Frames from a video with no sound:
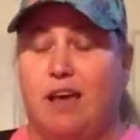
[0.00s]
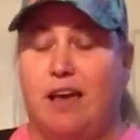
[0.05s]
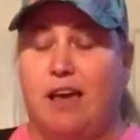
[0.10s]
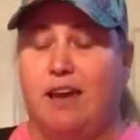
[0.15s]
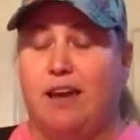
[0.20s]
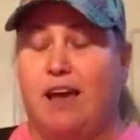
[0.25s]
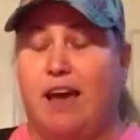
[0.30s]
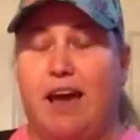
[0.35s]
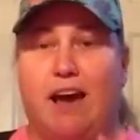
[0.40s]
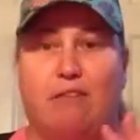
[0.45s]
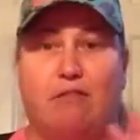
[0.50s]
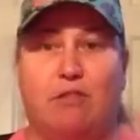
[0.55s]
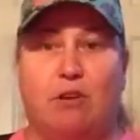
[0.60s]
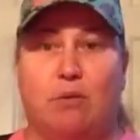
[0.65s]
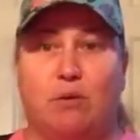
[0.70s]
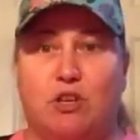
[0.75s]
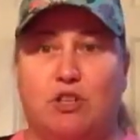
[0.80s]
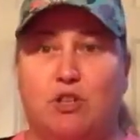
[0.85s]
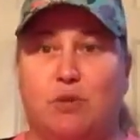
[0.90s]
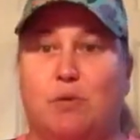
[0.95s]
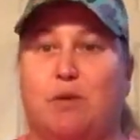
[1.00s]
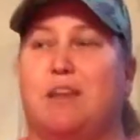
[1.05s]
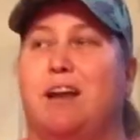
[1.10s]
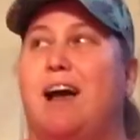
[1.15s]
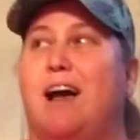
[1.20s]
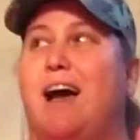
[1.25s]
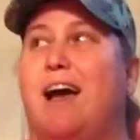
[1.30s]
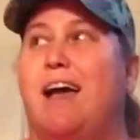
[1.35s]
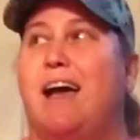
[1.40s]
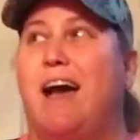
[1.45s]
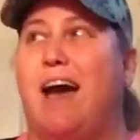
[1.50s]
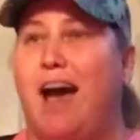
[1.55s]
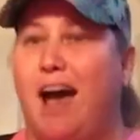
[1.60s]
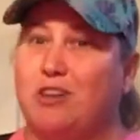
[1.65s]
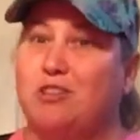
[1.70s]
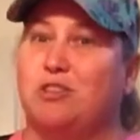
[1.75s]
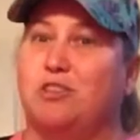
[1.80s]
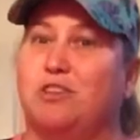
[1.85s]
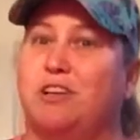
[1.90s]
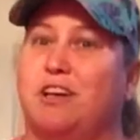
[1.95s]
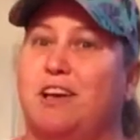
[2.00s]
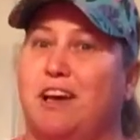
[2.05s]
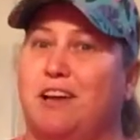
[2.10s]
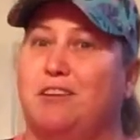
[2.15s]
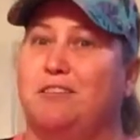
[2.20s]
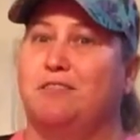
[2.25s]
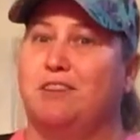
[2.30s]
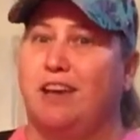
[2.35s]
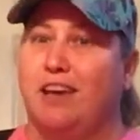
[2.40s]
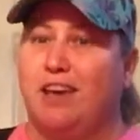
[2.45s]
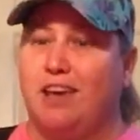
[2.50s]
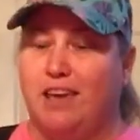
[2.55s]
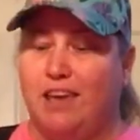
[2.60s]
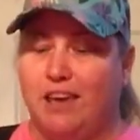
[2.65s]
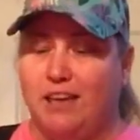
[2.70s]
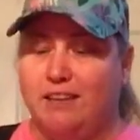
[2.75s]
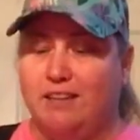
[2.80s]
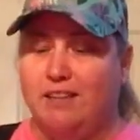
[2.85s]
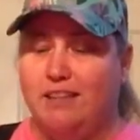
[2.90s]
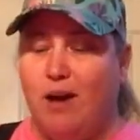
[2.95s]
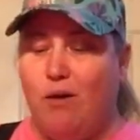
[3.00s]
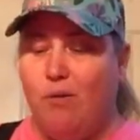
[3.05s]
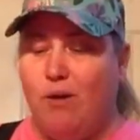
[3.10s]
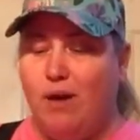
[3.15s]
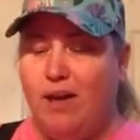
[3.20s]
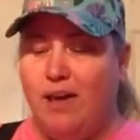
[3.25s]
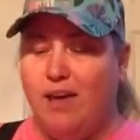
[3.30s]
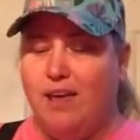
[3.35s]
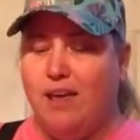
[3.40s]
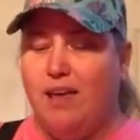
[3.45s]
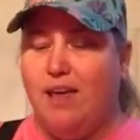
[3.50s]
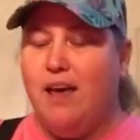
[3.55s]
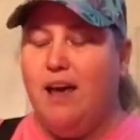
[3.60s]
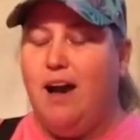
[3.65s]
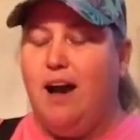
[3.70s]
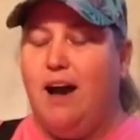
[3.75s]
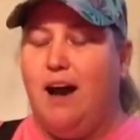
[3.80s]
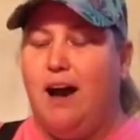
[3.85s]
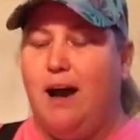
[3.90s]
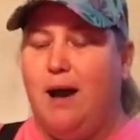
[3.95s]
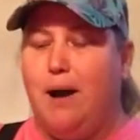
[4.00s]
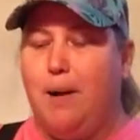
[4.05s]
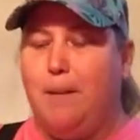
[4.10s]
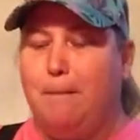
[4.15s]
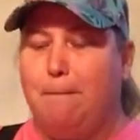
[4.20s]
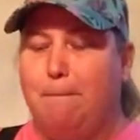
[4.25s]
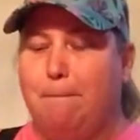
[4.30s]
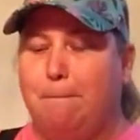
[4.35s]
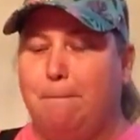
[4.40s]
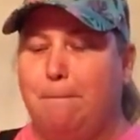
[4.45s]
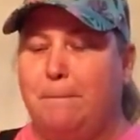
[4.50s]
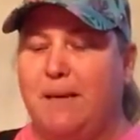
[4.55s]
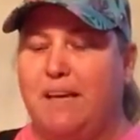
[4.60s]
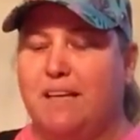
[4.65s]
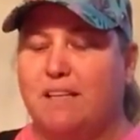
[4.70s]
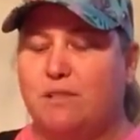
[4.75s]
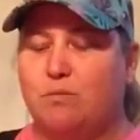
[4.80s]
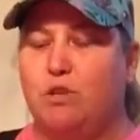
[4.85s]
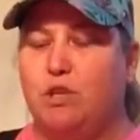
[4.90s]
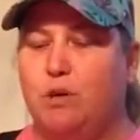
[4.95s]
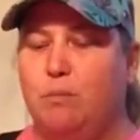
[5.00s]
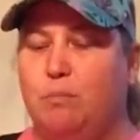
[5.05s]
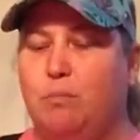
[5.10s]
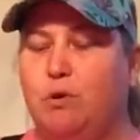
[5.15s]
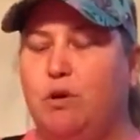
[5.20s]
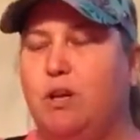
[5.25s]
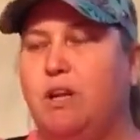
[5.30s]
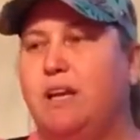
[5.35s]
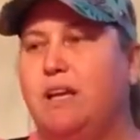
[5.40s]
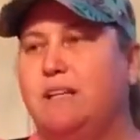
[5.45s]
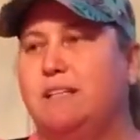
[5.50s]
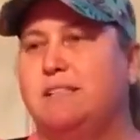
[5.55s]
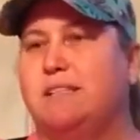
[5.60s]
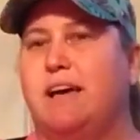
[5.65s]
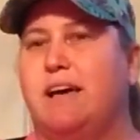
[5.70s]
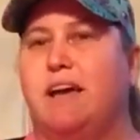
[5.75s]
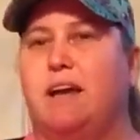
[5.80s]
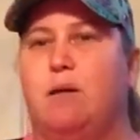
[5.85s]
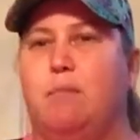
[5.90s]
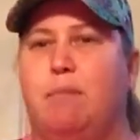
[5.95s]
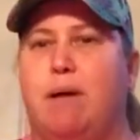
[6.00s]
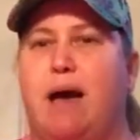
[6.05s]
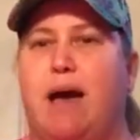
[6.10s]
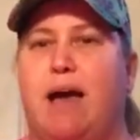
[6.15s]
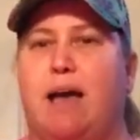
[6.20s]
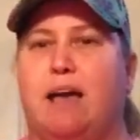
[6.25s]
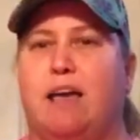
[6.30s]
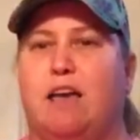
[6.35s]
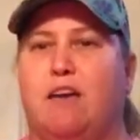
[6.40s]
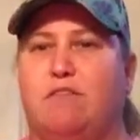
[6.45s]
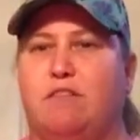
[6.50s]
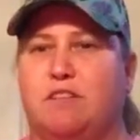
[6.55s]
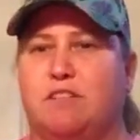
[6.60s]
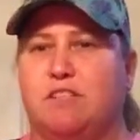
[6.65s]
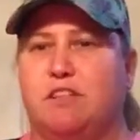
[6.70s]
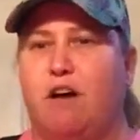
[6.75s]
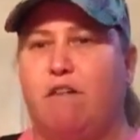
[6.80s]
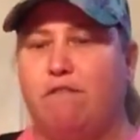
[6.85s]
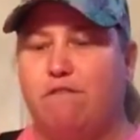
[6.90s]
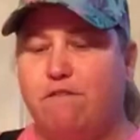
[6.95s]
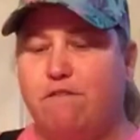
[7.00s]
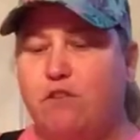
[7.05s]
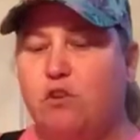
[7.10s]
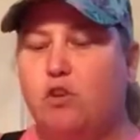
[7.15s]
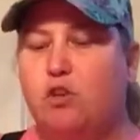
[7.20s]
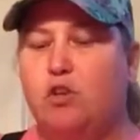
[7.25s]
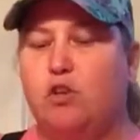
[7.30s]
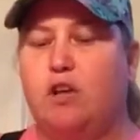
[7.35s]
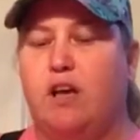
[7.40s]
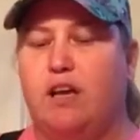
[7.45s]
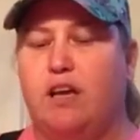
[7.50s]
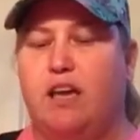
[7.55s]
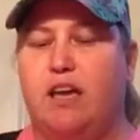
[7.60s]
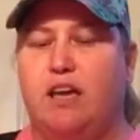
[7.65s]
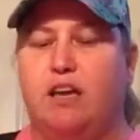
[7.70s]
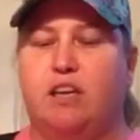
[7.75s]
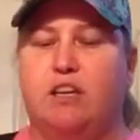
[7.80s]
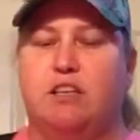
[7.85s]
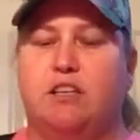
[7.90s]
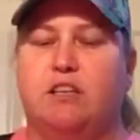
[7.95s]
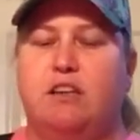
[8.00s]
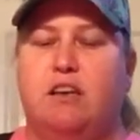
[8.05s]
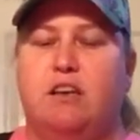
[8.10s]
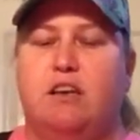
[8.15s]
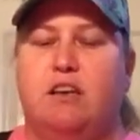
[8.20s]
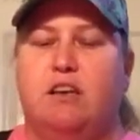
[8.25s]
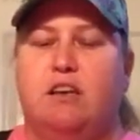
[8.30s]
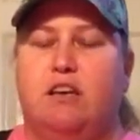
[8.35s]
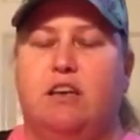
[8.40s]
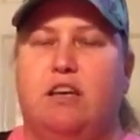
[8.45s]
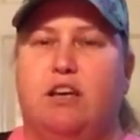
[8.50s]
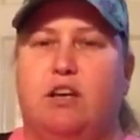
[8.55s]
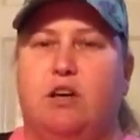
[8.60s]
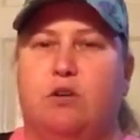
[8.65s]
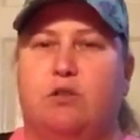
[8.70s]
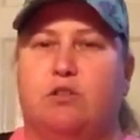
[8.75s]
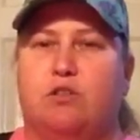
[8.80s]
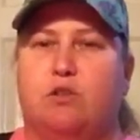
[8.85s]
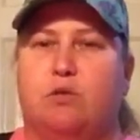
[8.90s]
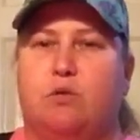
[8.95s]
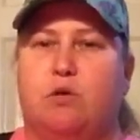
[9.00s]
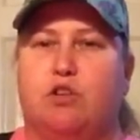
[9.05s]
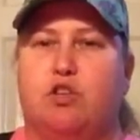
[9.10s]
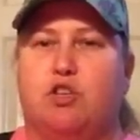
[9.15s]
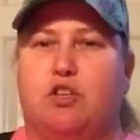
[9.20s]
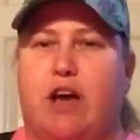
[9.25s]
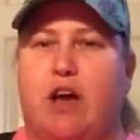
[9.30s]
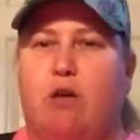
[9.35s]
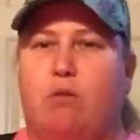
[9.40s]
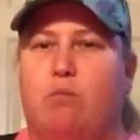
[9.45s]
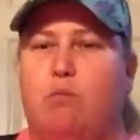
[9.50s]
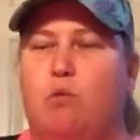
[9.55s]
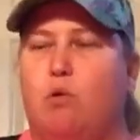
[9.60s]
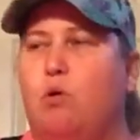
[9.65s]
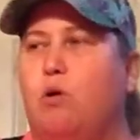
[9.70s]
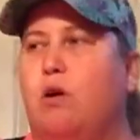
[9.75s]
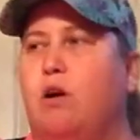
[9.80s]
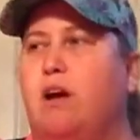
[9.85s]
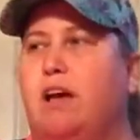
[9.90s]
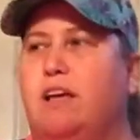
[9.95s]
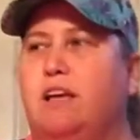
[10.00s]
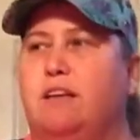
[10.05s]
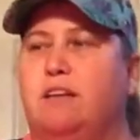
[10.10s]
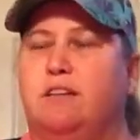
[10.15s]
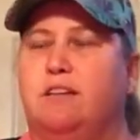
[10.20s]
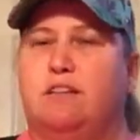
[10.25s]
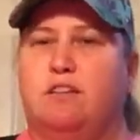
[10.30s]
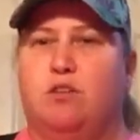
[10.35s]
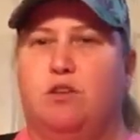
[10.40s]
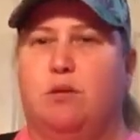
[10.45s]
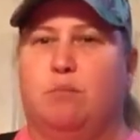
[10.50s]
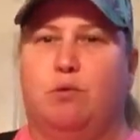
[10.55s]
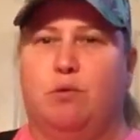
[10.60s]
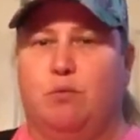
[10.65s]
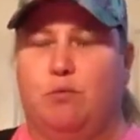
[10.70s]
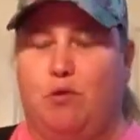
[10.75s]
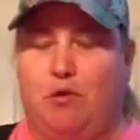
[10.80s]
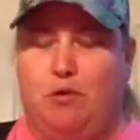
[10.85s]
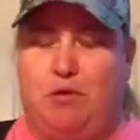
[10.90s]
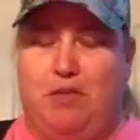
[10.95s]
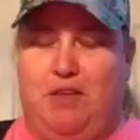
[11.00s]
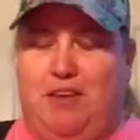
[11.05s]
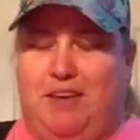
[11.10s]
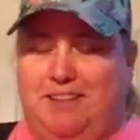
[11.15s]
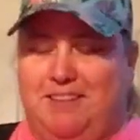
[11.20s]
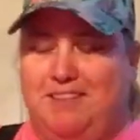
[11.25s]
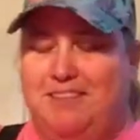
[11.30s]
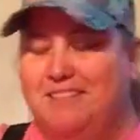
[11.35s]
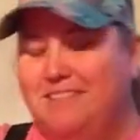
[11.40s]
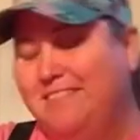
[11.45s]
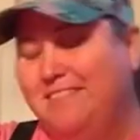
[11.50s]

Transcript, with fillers: And I have no issue with it. I actually kind of like it that way. Because when you put it inside a bag, if it's not full, it can, you know, squish down more and you can put more things.